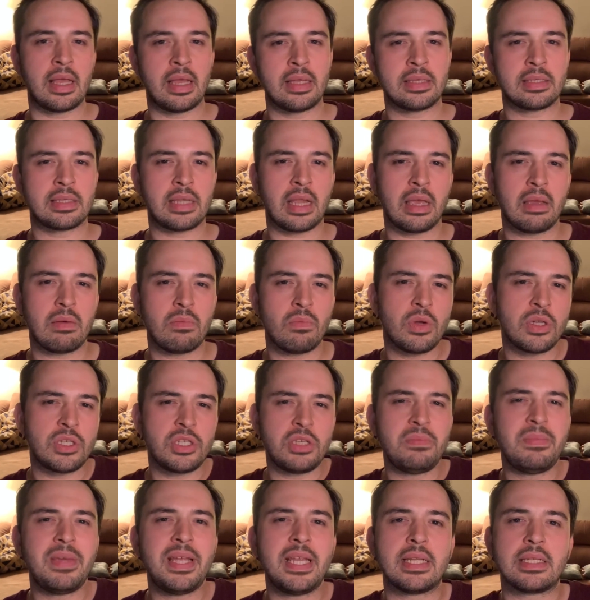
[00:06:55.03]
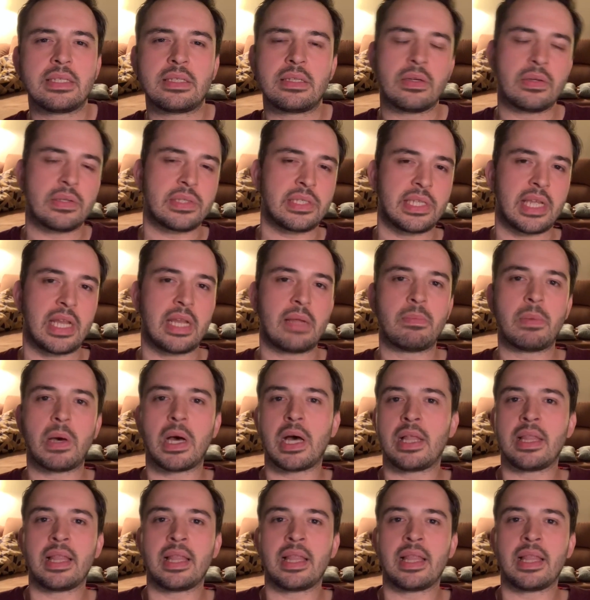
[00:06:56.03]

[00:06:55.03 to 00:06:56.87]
It's like, what do you mean it's not cinema?